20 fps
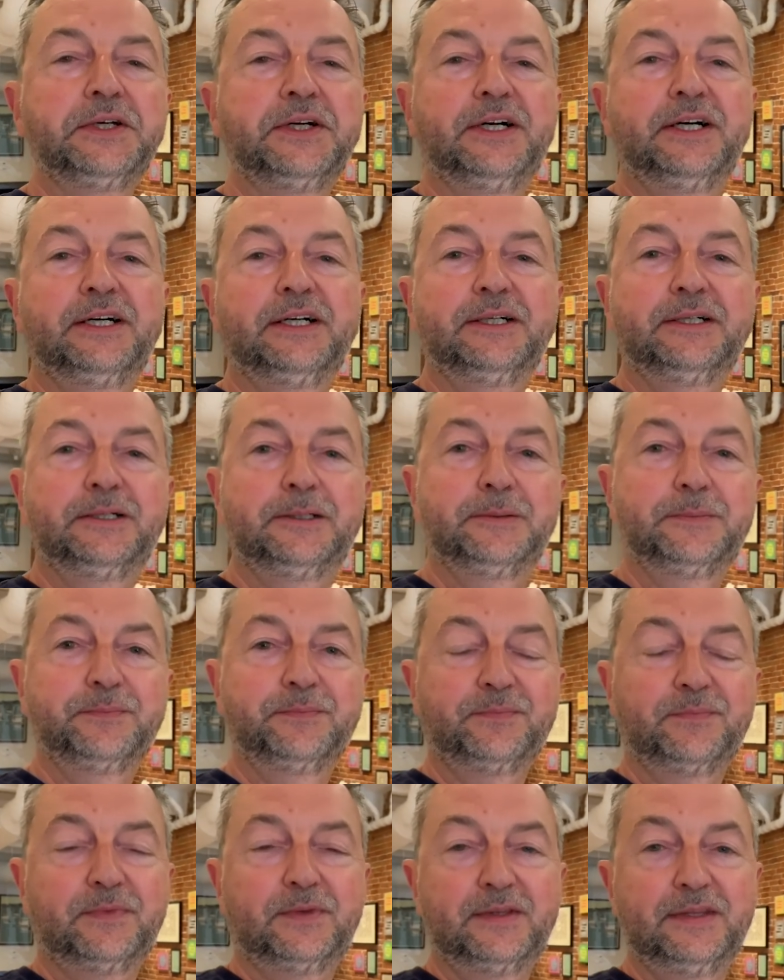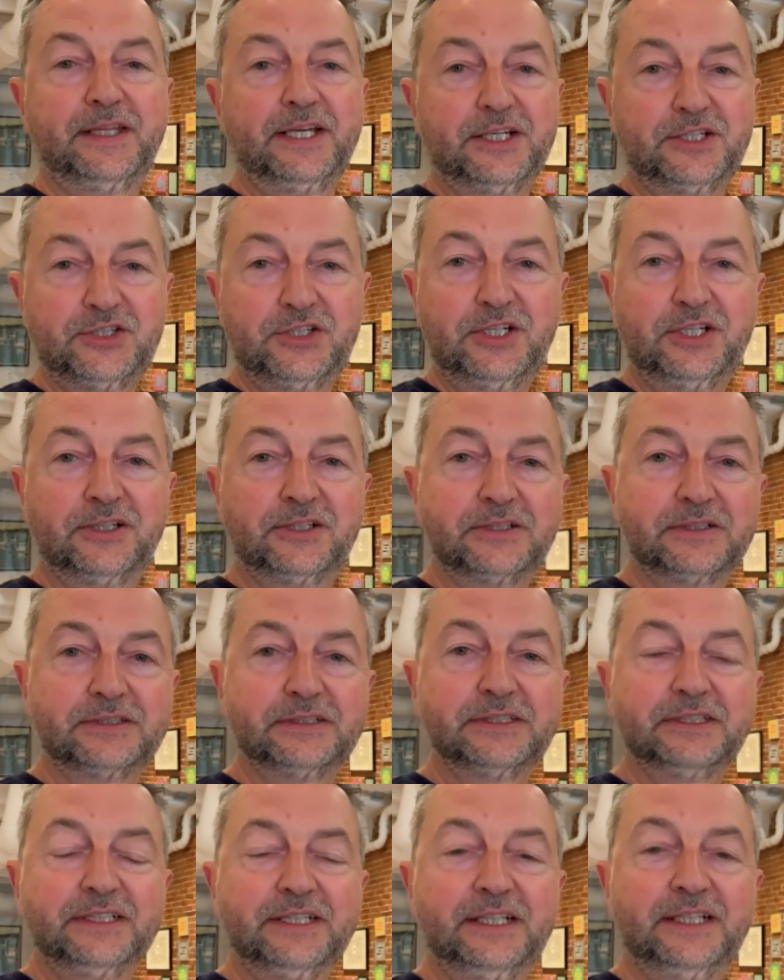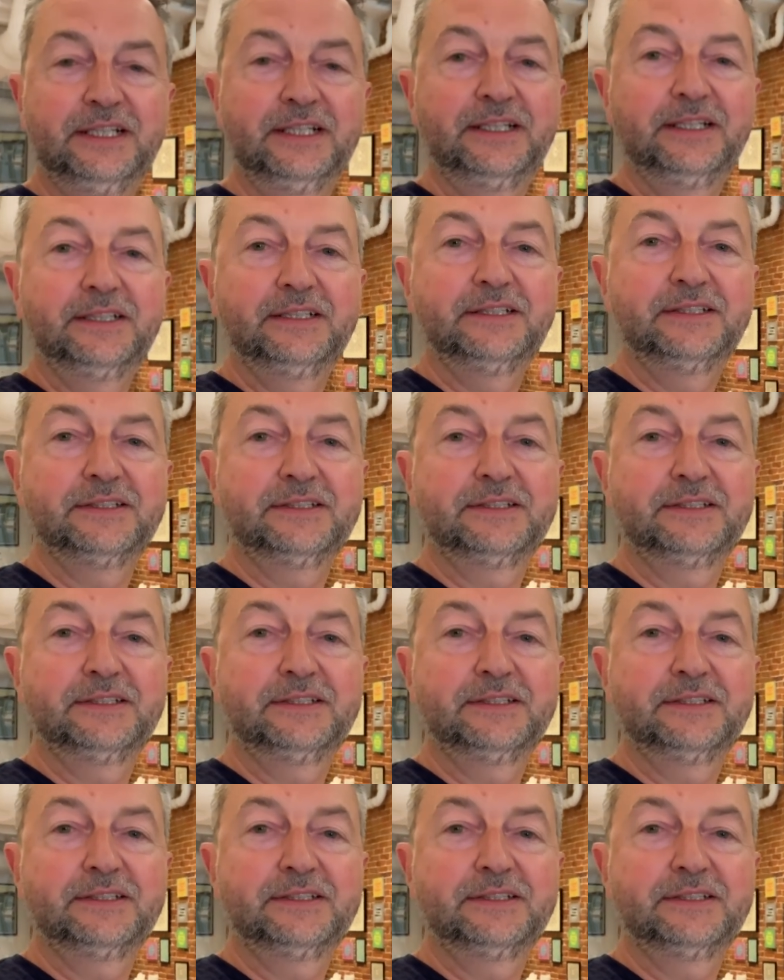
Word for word: um, next year, and